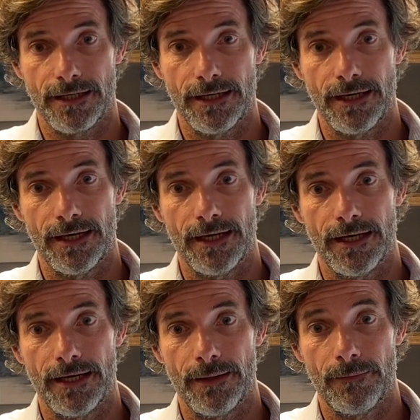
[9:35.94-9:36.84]

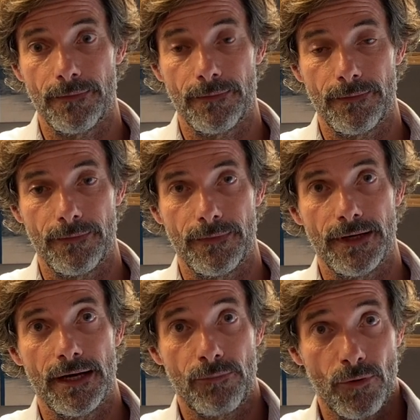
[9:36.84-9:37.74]

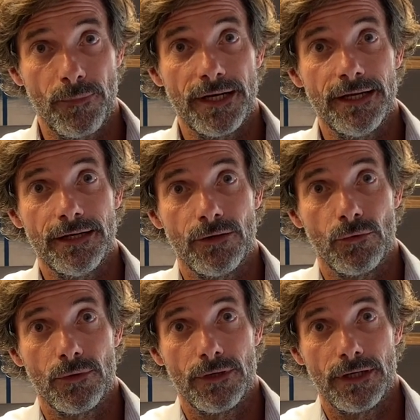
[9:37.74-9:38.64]
a property,
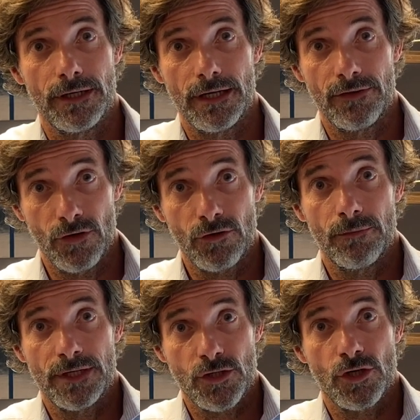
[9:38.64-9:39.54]
a
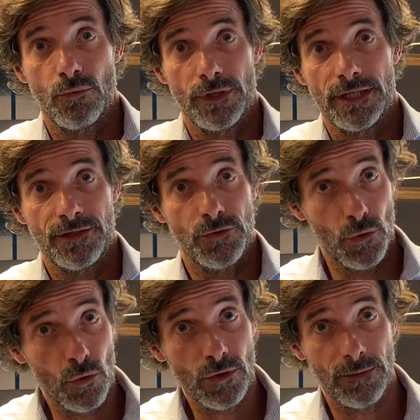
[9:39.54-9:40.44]
document showing that you
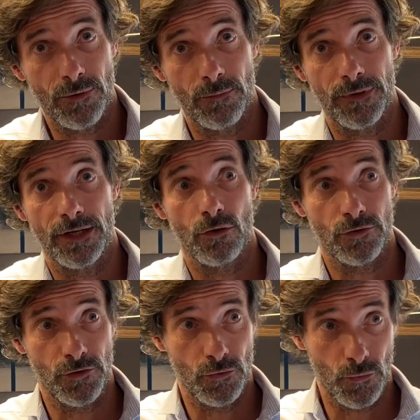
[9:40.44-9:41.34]
own a property or
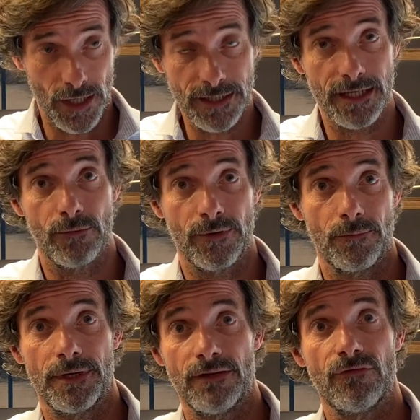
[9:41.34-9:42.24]
you rent a
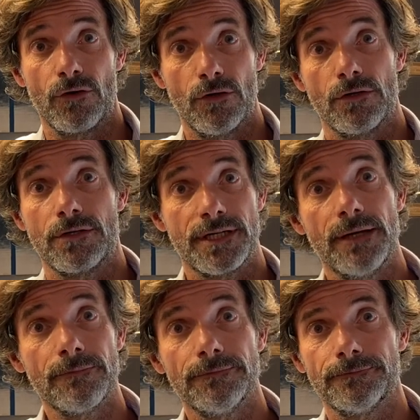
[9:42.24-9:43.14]
property for long
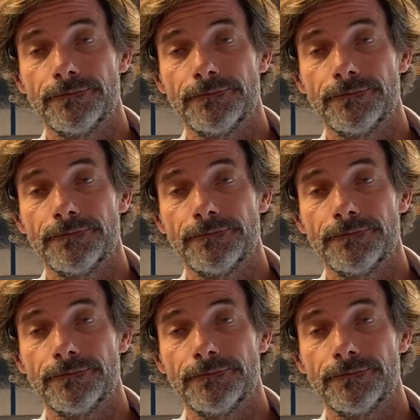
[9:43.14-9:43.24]
term,